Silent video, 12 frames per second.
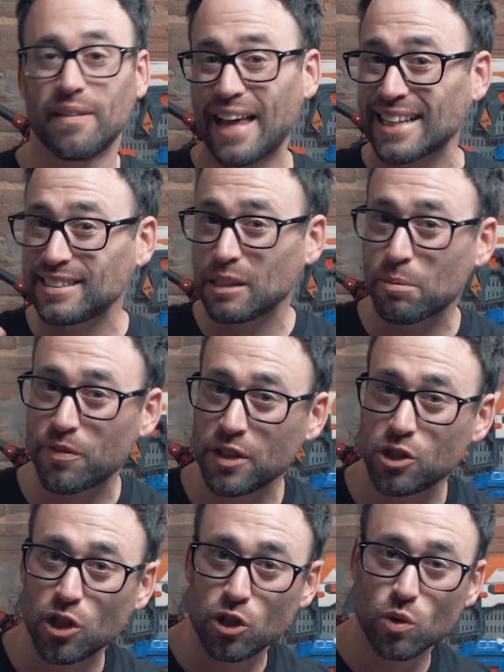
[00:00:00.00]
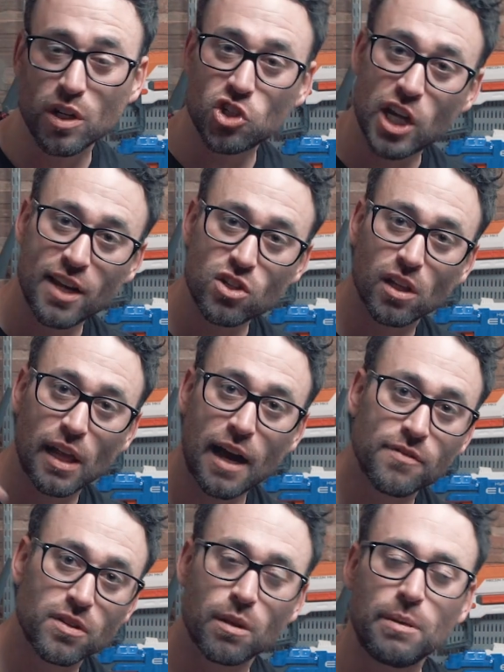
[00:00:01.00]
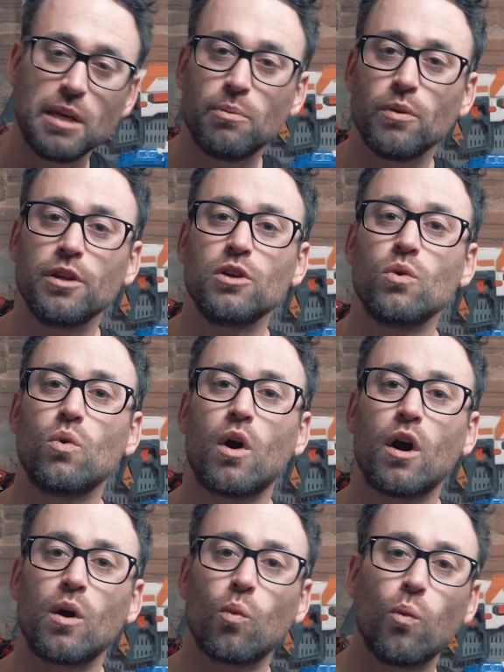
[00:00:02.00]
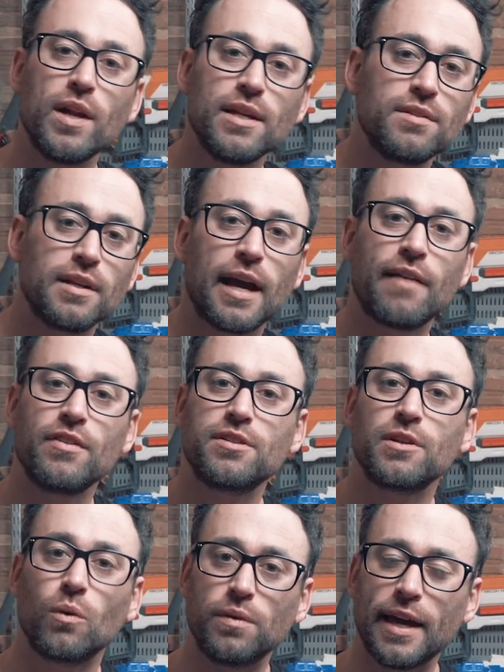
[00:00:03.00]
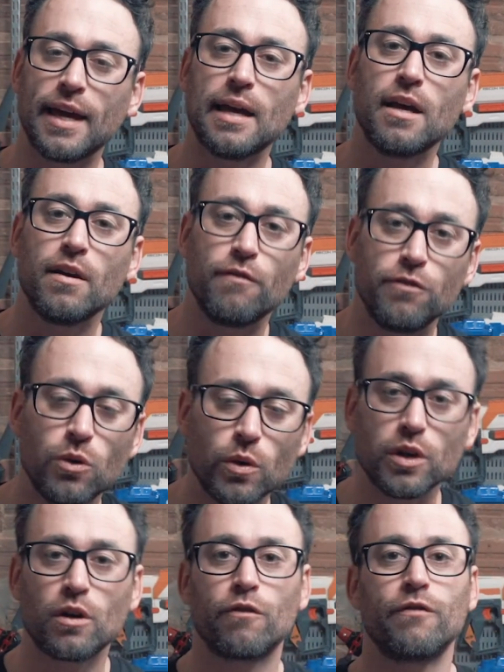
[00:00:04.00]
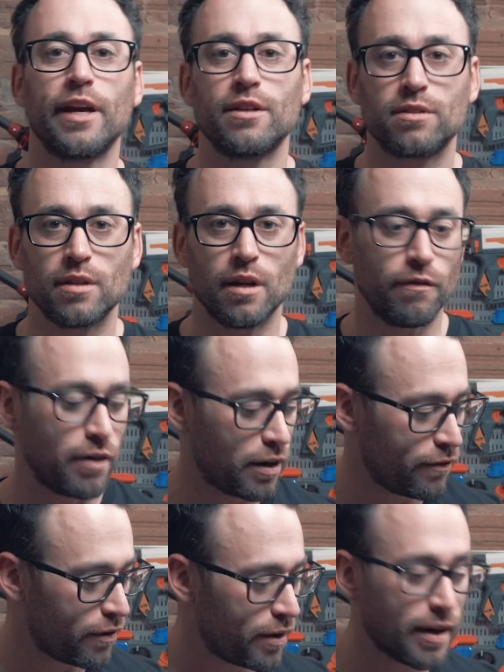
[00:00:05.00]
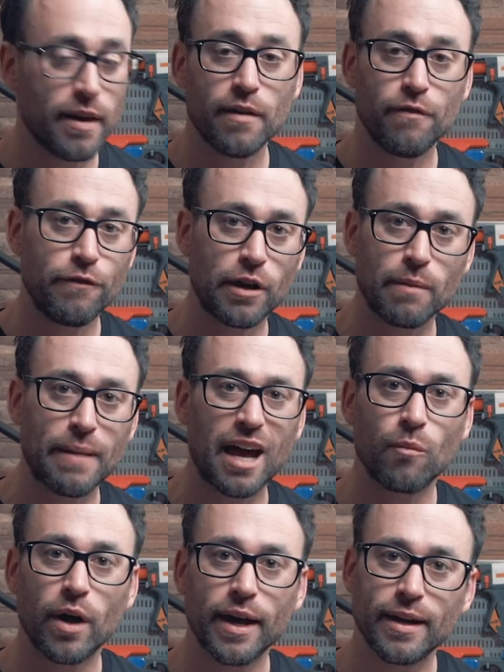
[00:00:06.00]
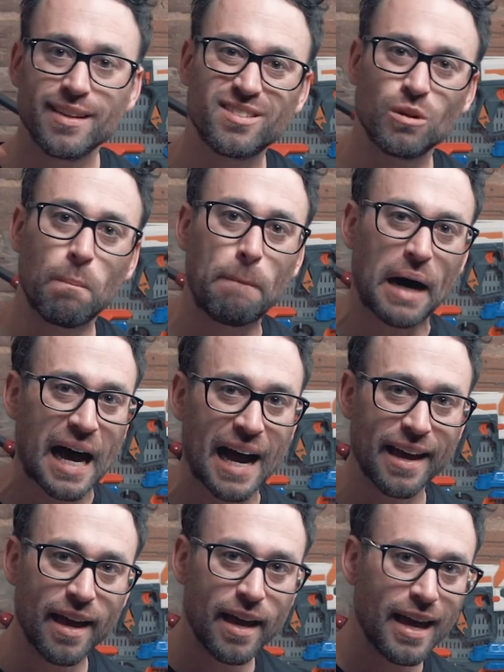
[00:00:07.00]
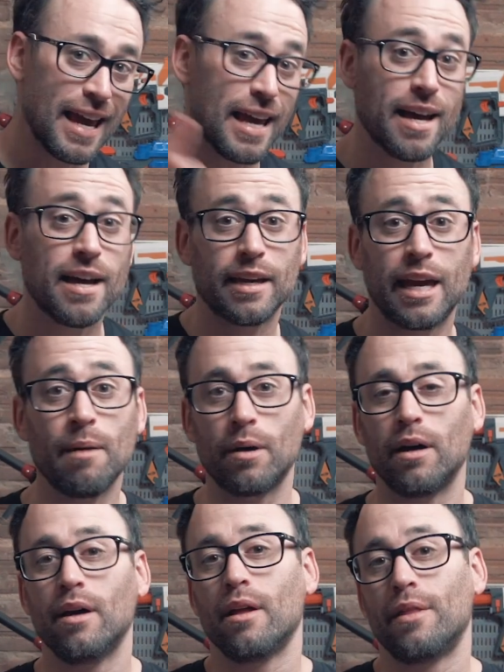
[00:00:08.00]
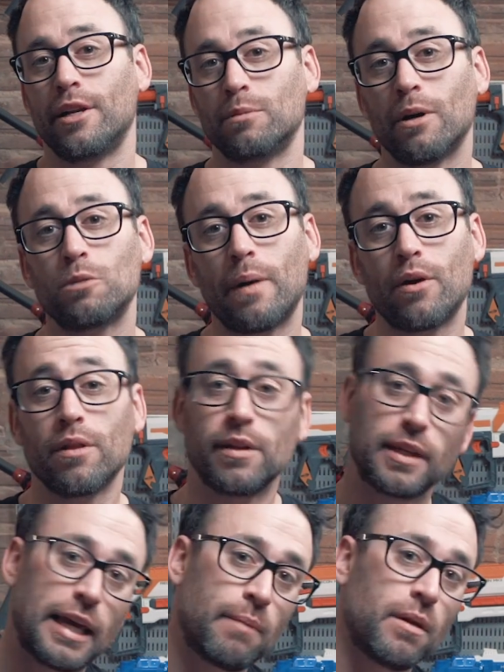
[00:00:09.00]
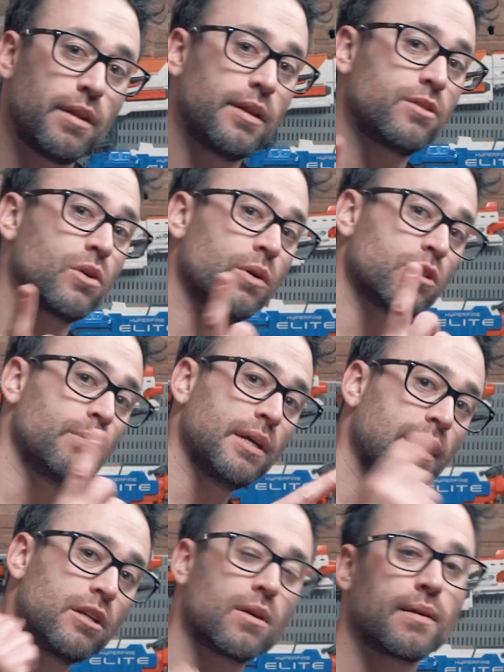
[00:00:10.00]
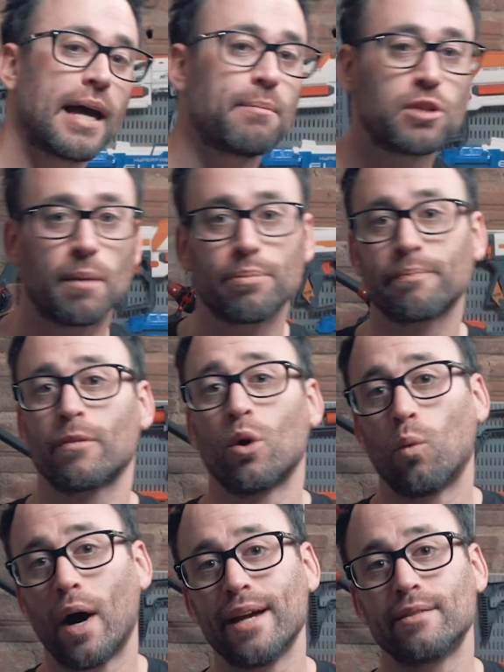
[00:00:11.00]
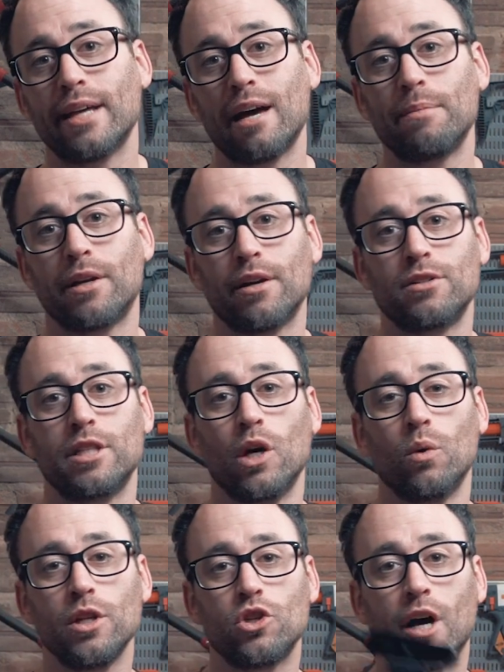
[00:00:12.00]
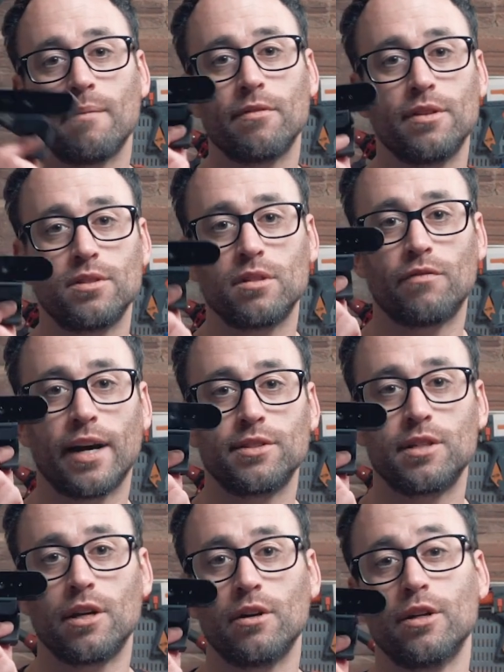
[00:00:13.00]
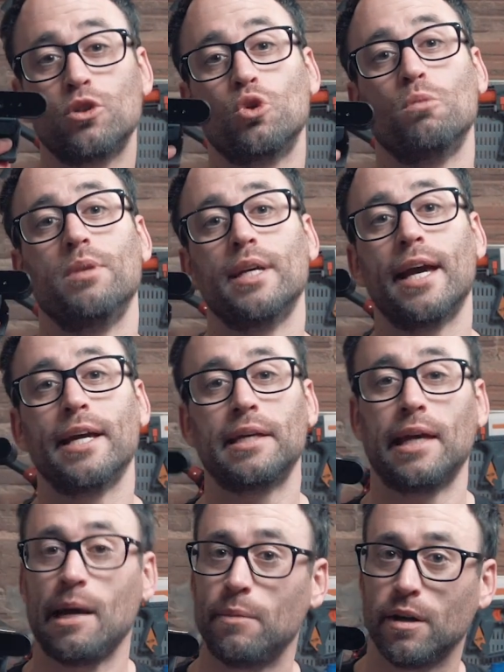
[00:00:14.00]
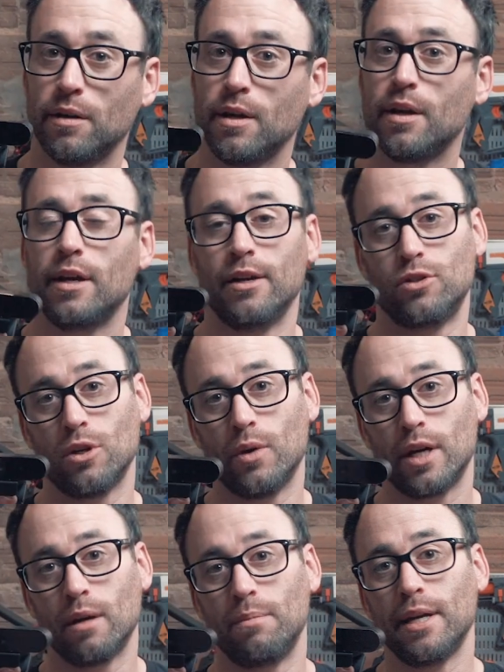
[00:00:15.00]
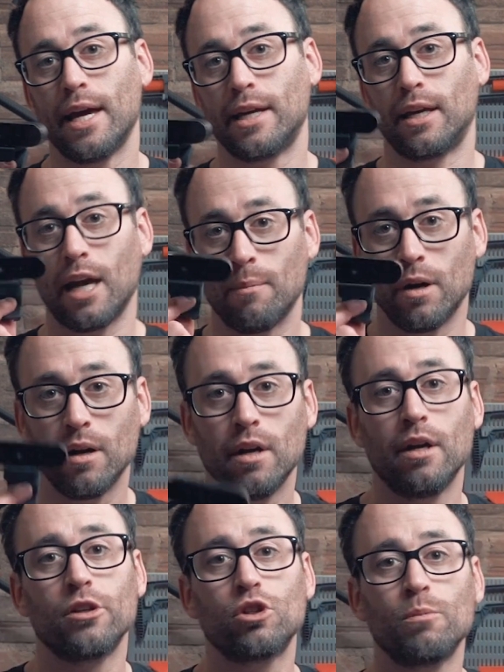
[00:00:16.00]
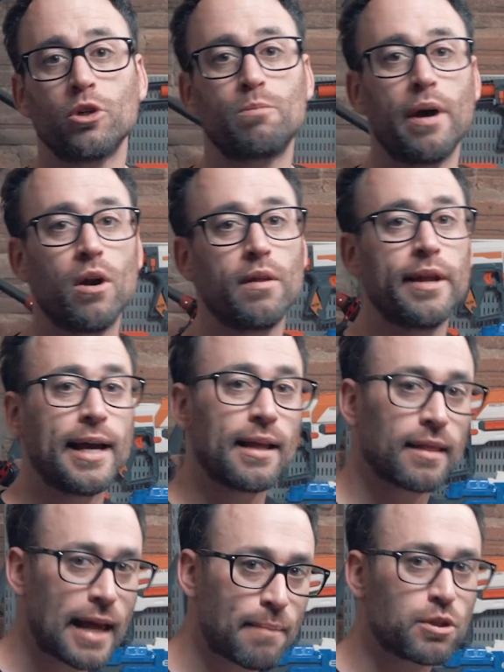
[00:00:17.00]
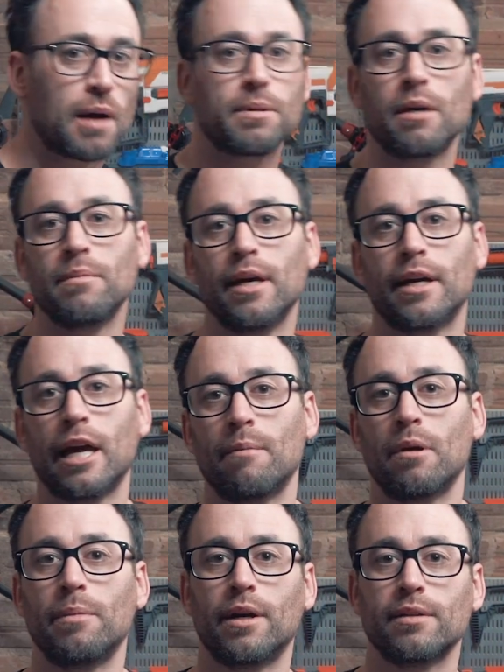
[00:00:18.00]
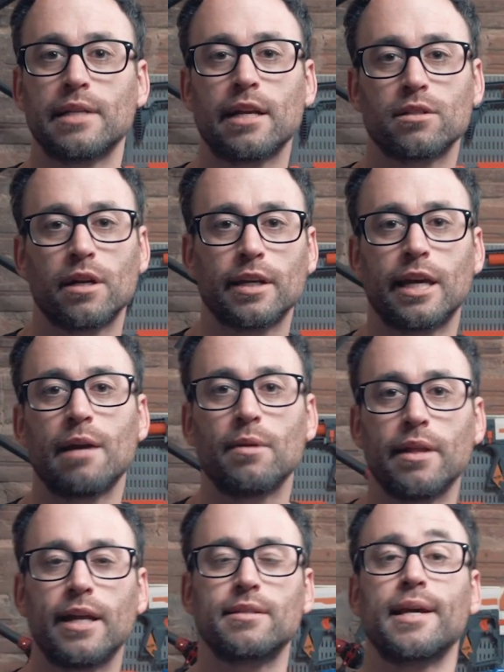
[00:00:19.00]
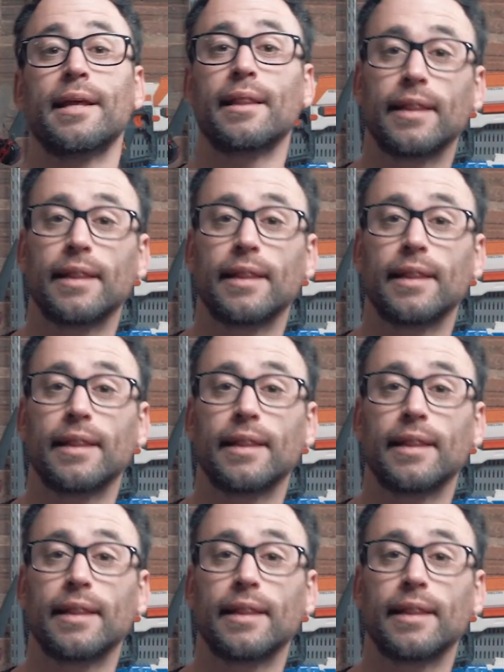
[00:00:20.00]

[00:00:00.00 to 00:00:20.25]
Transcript: The last step of things you can do to change the lives of the people that you are witnessing every single day, viewing your face in a very, very, very bad way, is to buy a camera that is much better than the camera that is going to be in your laptop. Why is that? Because the only job of this device here is to be a camera. And so it could be a camera so much better than a laptop can be a camera, because that is not a camera, that is a